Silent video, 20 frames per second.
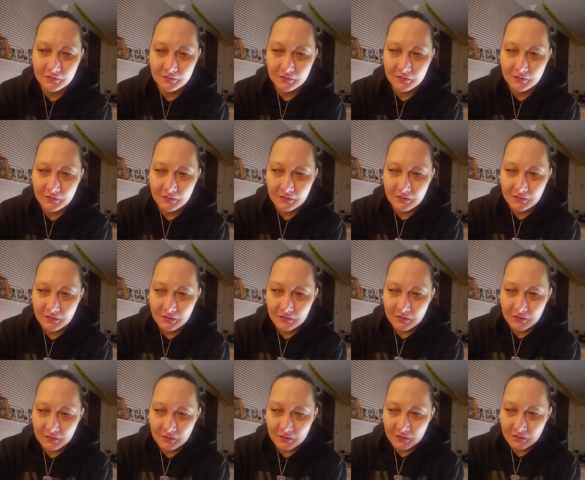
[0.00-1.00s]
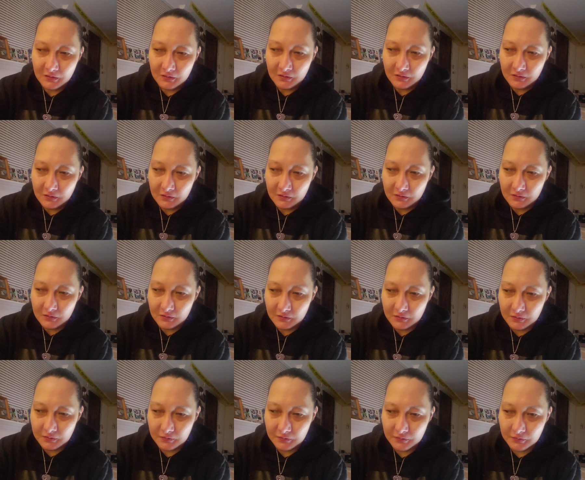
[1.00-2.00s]

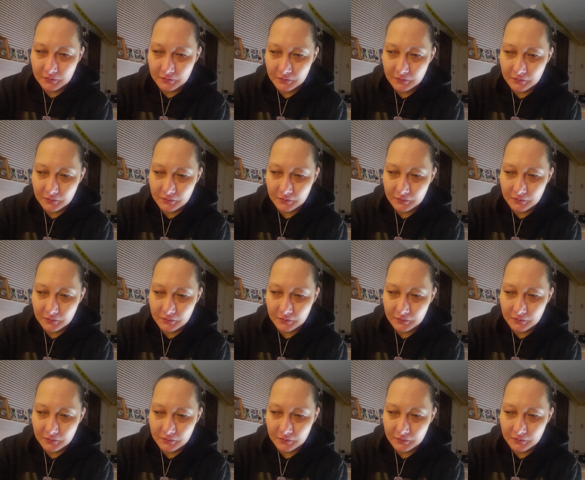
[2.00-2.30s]
Nobody speaks.